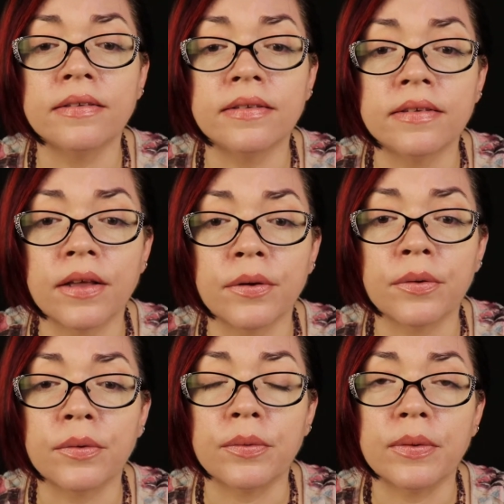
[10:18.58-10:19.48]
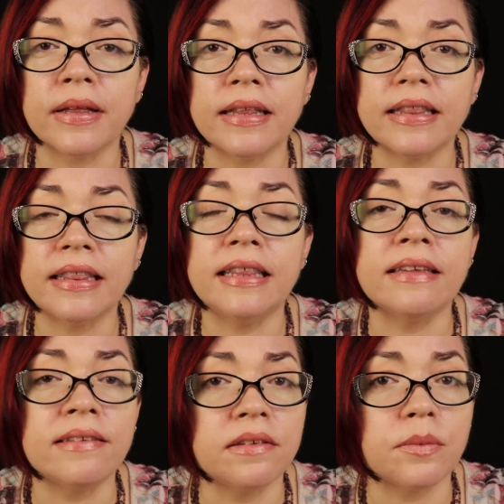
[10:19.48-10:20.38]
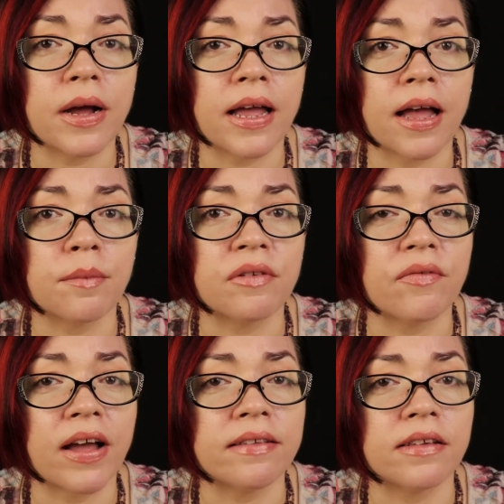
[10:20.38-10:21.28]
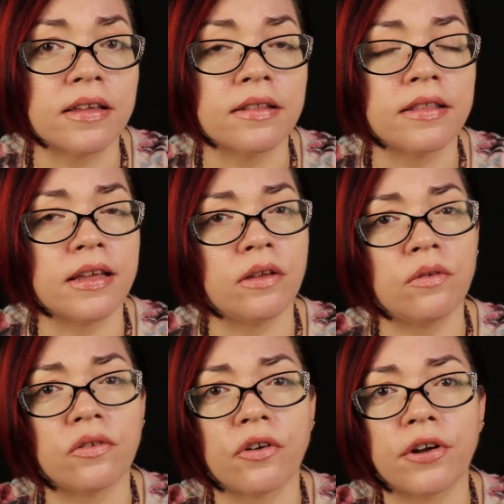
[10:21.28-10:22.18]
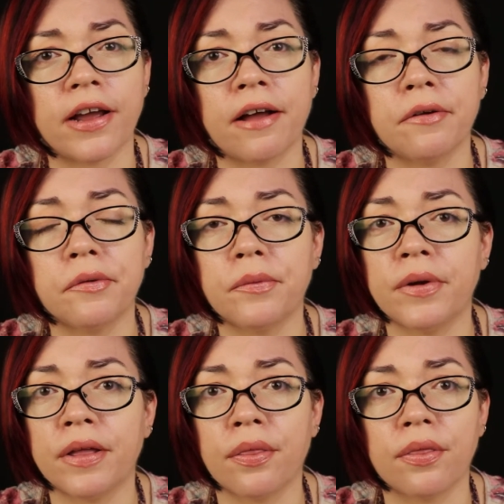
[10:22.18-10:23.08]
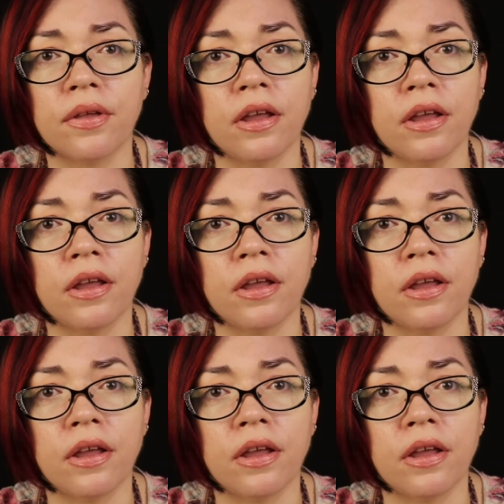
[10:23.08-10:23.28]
So this is why I'm advising that you start out with,